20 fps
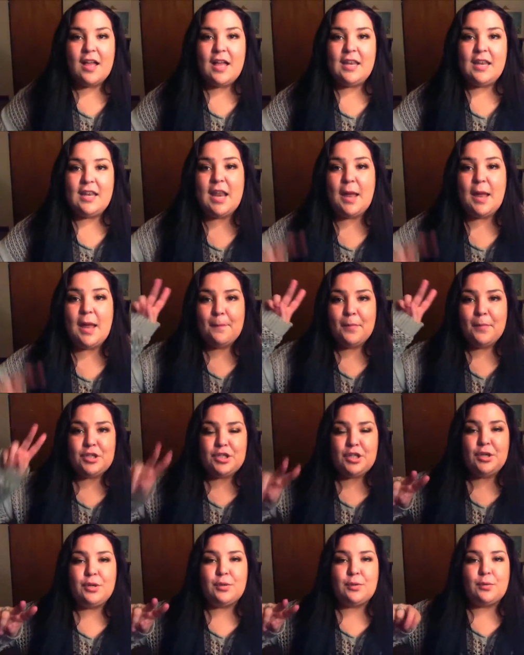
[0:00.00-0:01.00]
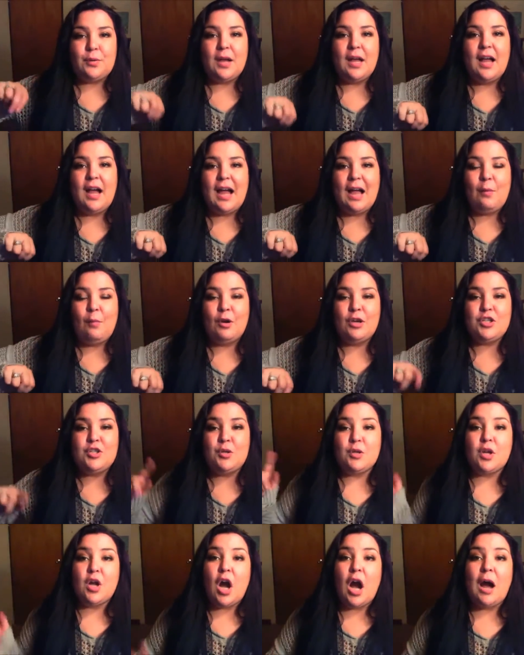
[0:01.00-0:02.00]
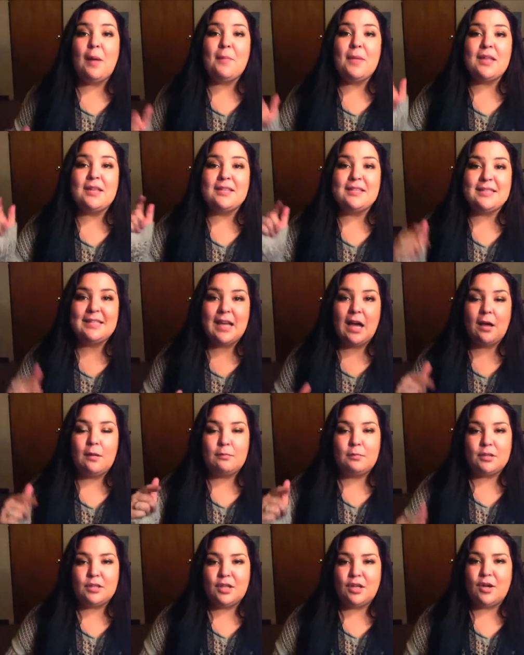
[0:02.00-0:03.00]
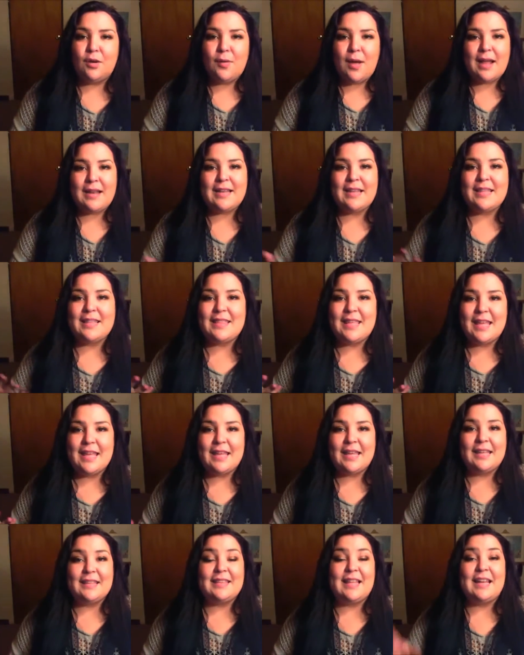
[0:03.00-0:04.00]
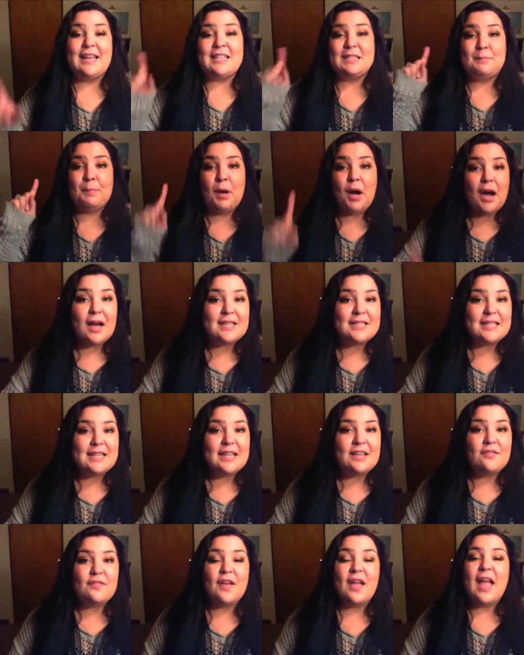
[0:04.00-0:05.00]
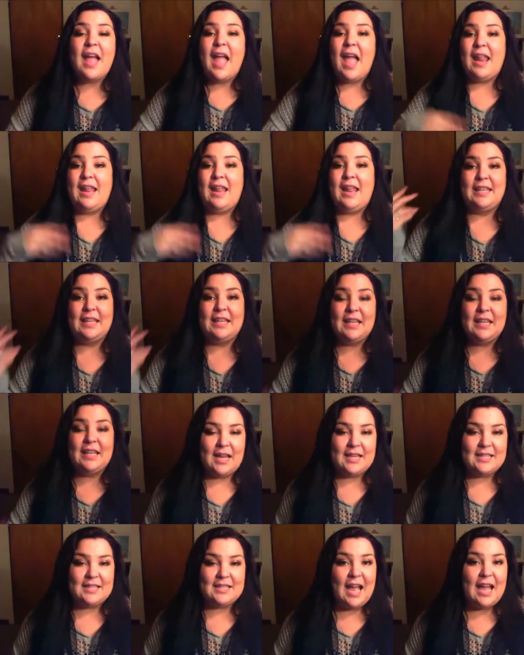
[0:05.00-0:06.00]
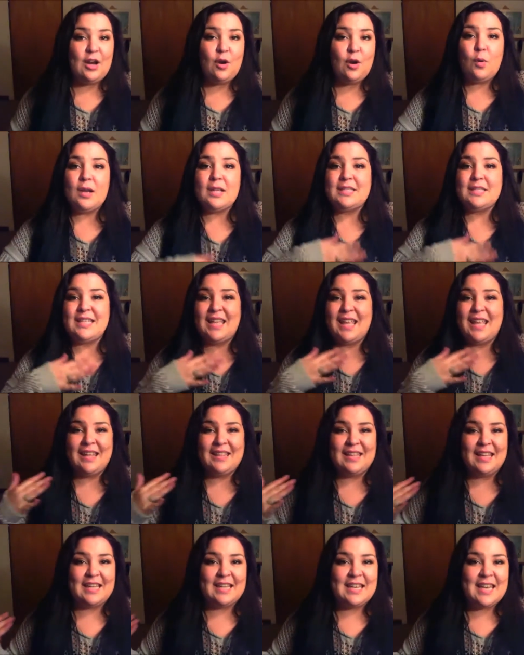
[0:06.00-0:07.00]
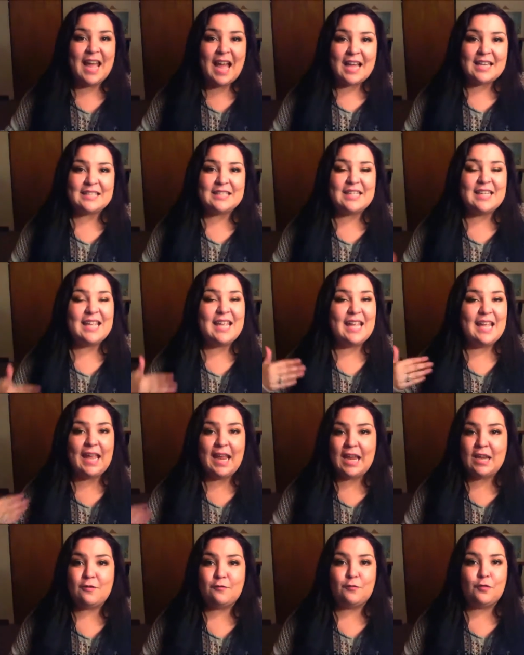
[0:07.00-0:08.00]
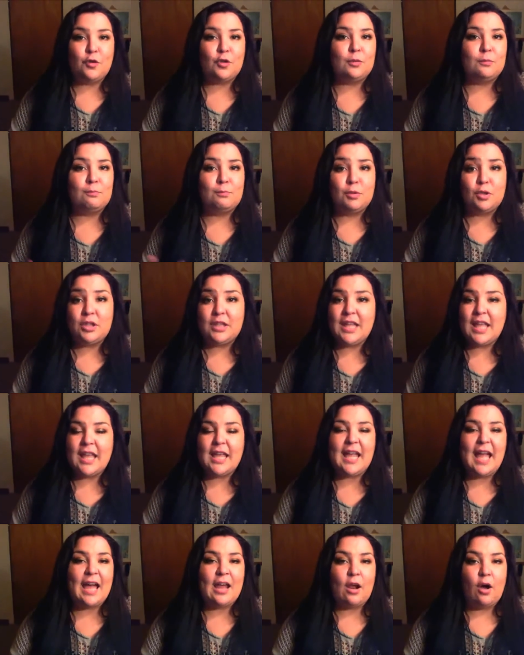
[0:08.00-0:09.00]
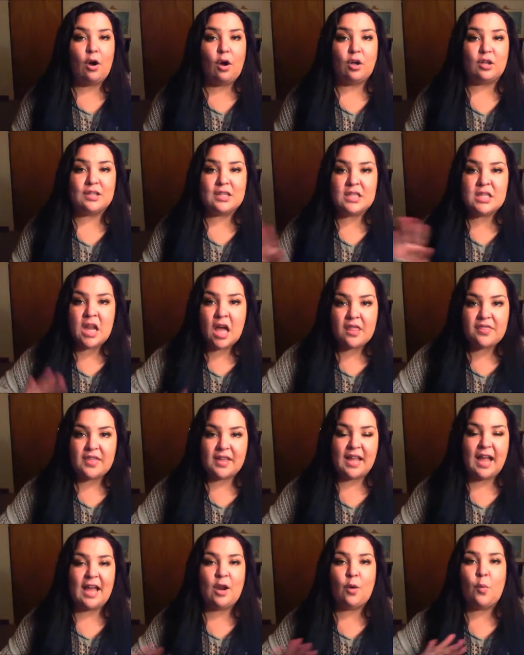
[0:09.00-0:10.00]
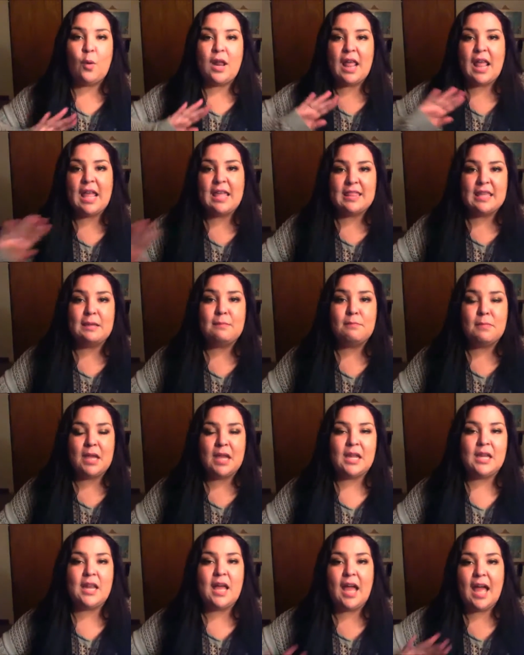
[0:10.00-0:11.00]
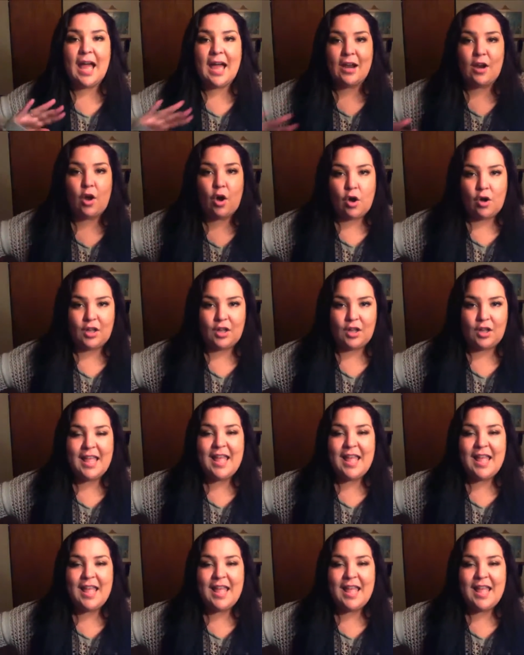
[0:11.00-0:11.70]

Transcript: Number two, I want you to comment down below anything that is positive, anything nice. I don't want to see anything nasty, hateful, bullying at all. Nothing. I don't want anything mean at all.